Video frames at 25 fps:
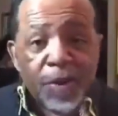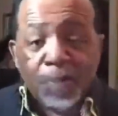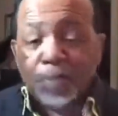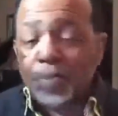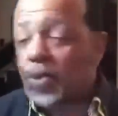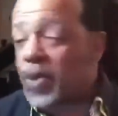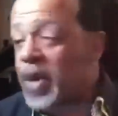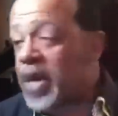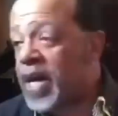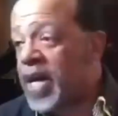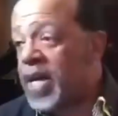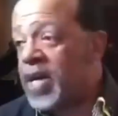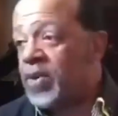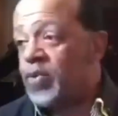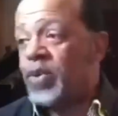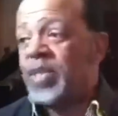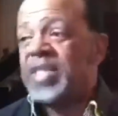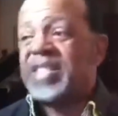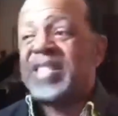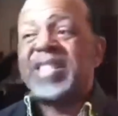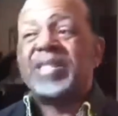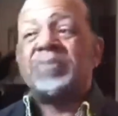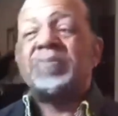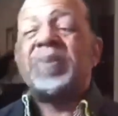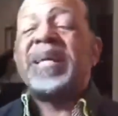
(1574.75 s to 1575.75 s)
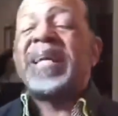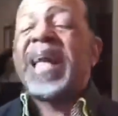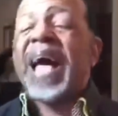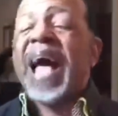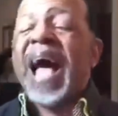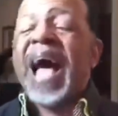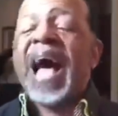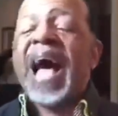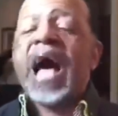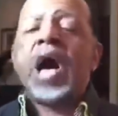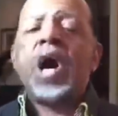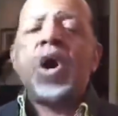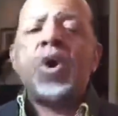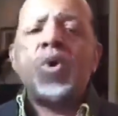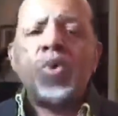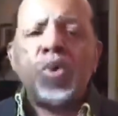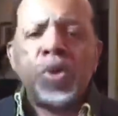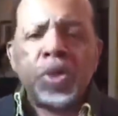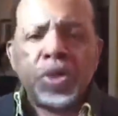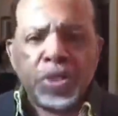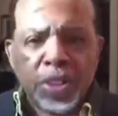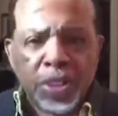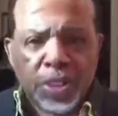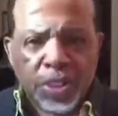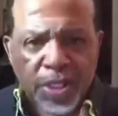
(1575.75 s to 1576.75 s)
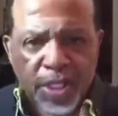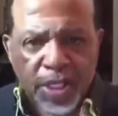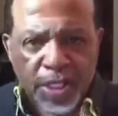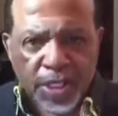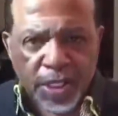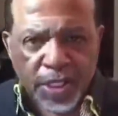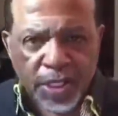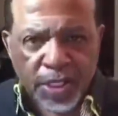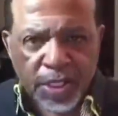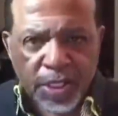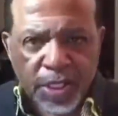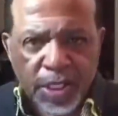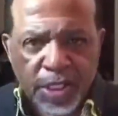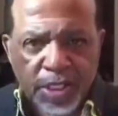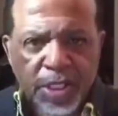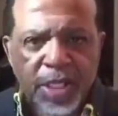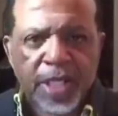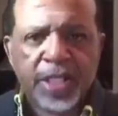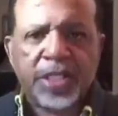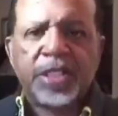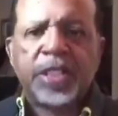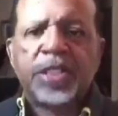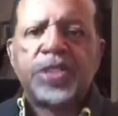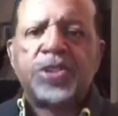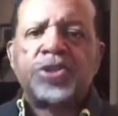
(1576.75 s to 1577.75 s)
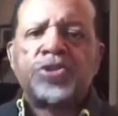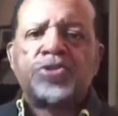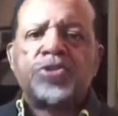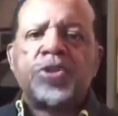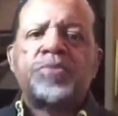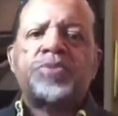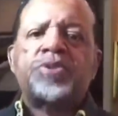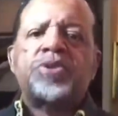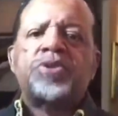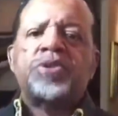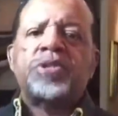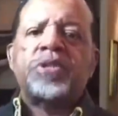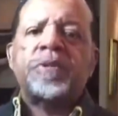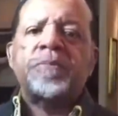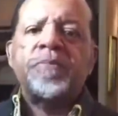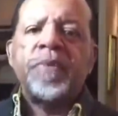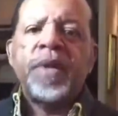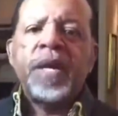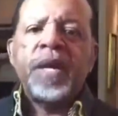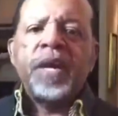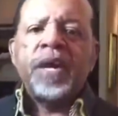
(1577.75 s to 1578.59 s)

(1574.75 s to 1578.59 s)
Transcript: we prayed, we spent hours discuss, discussing scriptures.